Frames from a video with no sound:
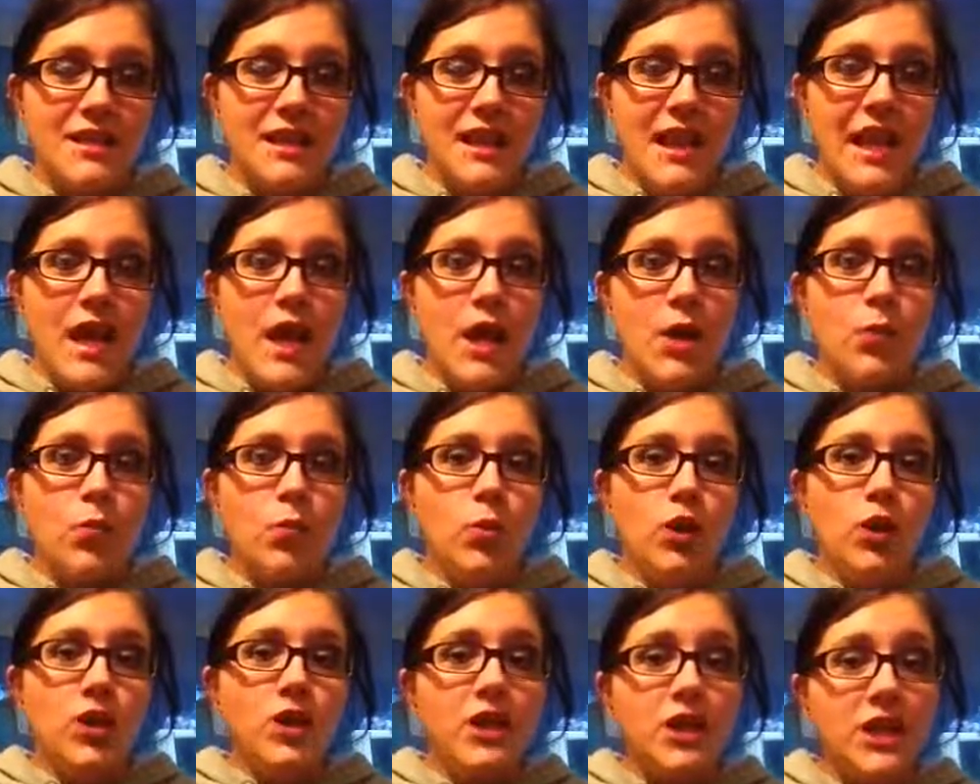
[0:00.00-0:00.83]
They
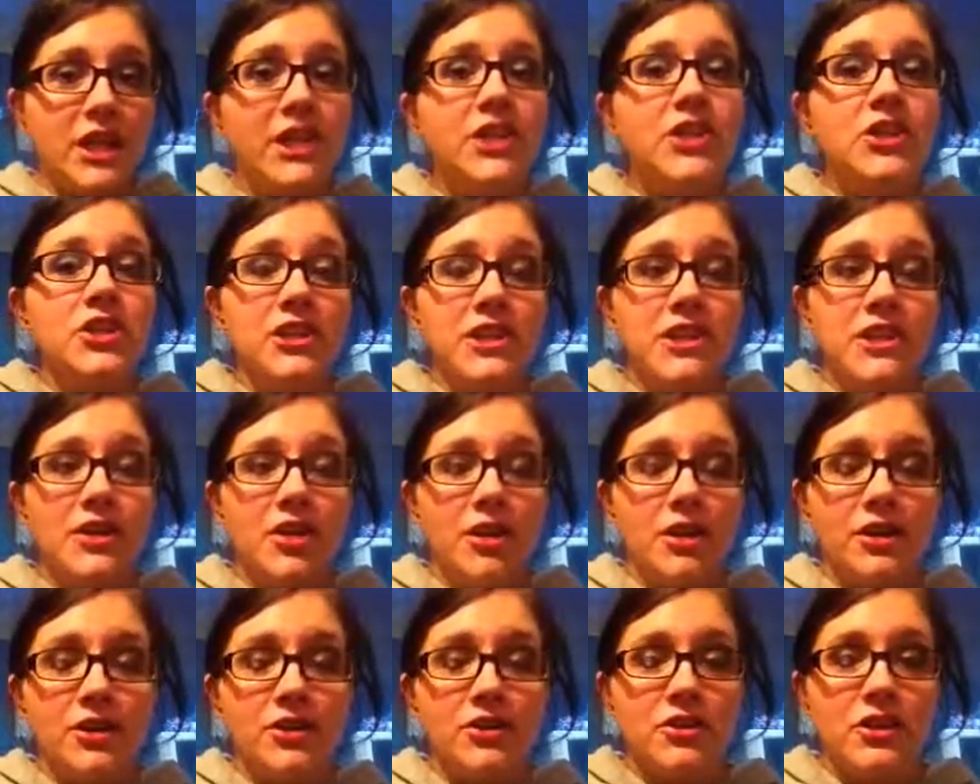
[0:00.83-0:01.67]
will literally
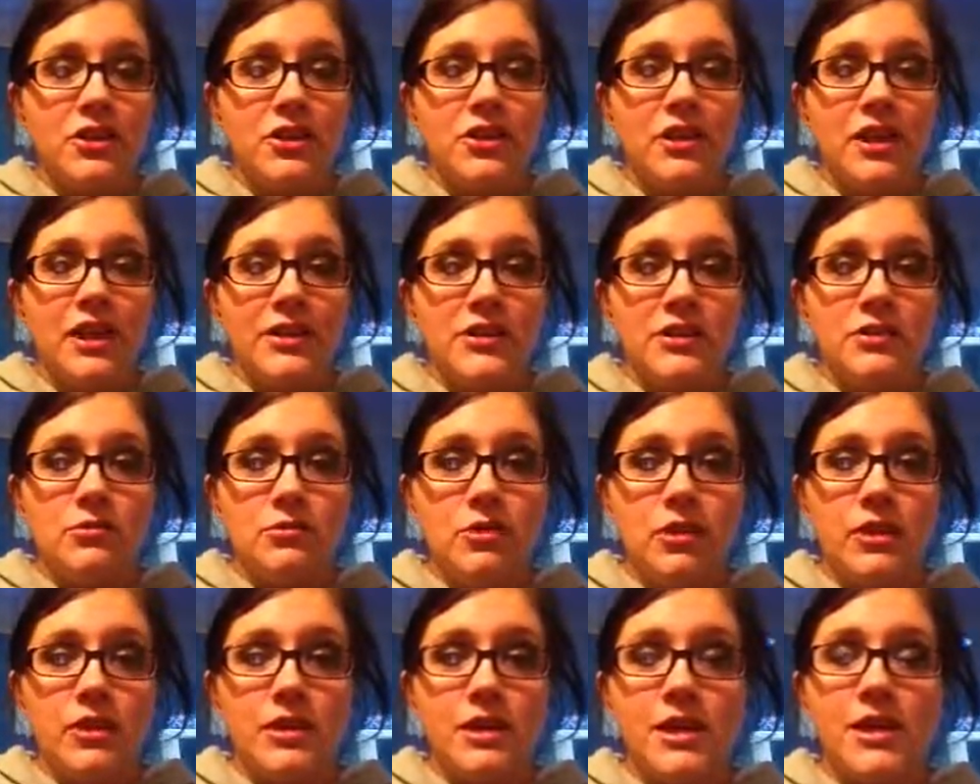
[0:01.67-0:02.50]
knock your car out the
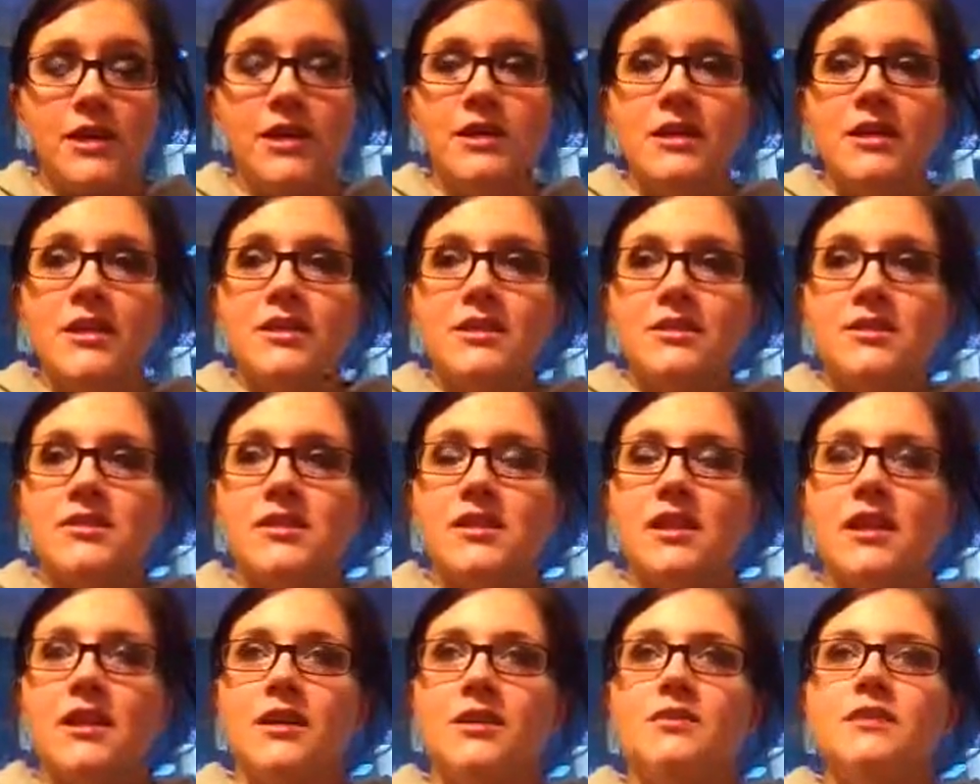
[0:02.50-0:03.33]
water.
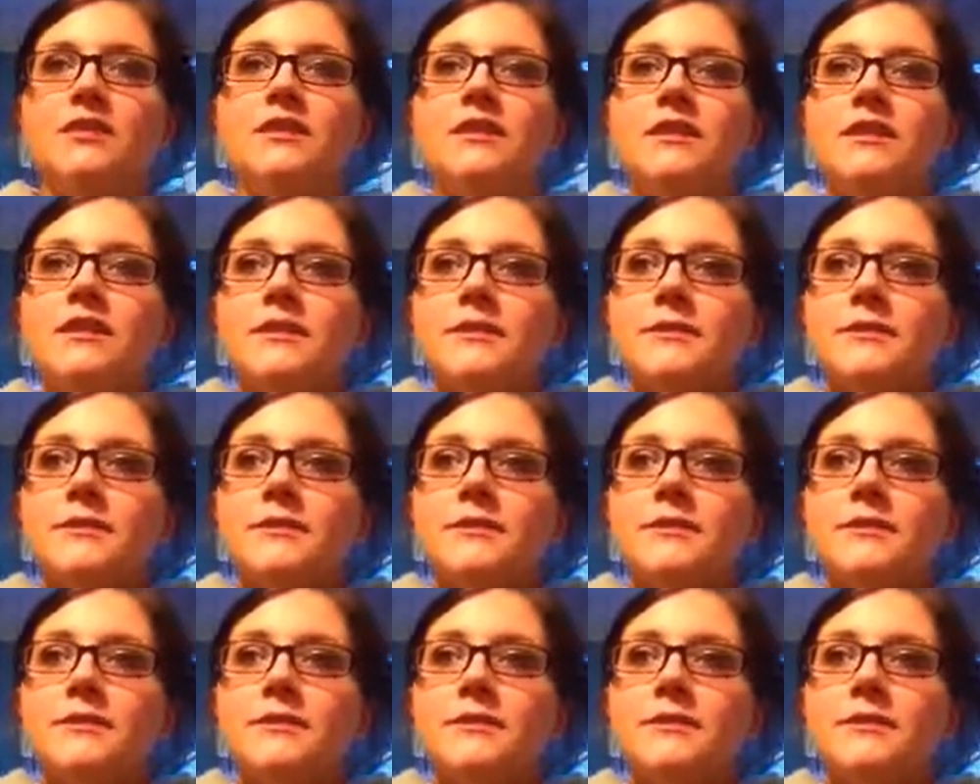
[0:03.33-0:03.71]
So,